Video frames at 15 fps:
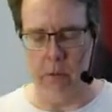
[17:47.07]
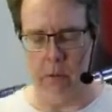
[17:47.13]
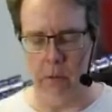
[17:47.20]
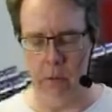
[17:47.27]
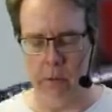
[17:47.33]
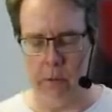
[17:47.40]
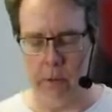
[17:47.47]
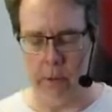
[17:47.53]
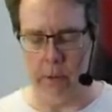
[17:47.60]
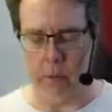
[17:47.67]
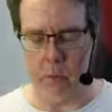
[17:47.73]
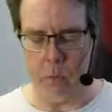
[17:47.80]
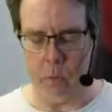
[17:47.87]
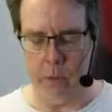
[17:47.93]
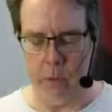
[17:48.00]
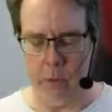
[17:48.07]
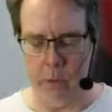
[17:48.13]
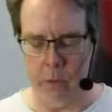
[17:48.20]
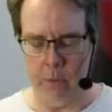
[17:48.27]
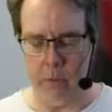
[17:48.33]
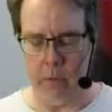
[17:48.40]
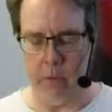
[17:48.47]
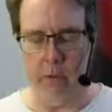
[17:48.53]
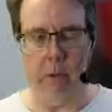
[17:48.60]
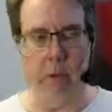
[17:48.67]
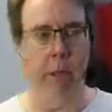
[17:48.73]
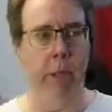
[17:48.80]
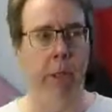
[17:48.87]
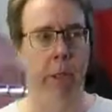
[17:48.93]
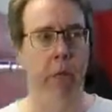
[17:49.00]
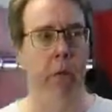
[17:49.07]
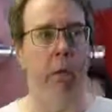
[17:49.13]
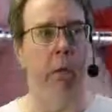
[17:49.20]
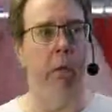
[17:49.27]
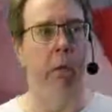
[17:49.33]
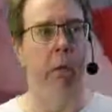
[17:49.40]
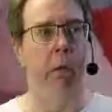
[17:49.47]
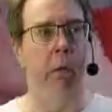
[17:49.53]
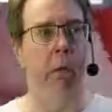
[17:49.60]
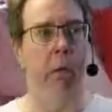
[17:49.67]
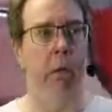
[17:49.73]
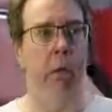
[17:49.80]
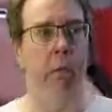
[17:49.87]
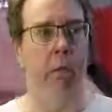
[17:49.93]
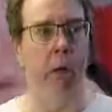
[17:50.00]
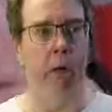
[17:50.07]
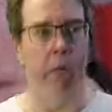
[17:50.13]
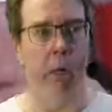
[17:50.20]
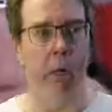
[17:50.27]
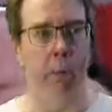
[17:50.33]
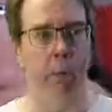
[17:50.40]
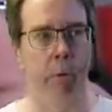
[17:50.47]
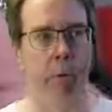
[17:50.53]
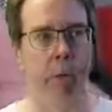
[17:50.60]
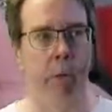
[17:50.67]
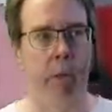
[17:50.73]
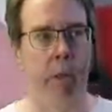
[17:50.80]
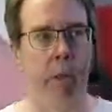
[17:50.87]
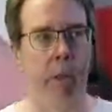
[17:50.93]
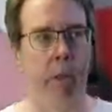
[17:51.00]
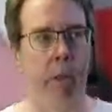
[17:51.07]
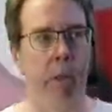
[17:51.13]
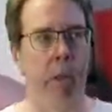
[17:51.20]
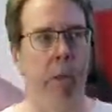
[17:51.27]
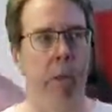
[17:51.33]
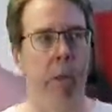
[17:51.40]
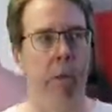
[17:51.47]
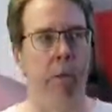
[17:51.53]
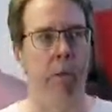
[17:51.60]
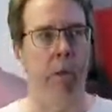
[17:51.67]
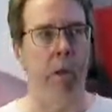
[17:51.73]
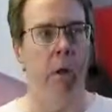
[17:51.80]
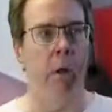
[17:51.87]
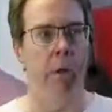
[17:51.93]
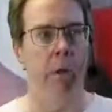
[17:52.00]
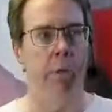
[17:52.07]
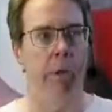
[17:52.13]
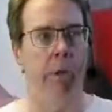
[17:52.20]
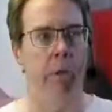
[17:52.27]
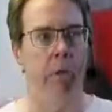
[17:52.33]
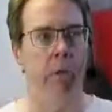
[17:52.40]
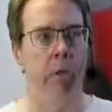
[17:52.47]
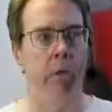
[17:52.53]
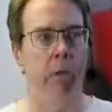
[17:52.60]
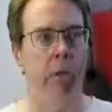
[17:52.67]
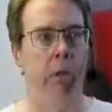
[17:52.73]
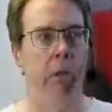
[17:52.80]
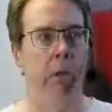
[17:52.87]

So small disc ones. There's barrels here. Sorry, I'm off camera a bit. There's longer barrels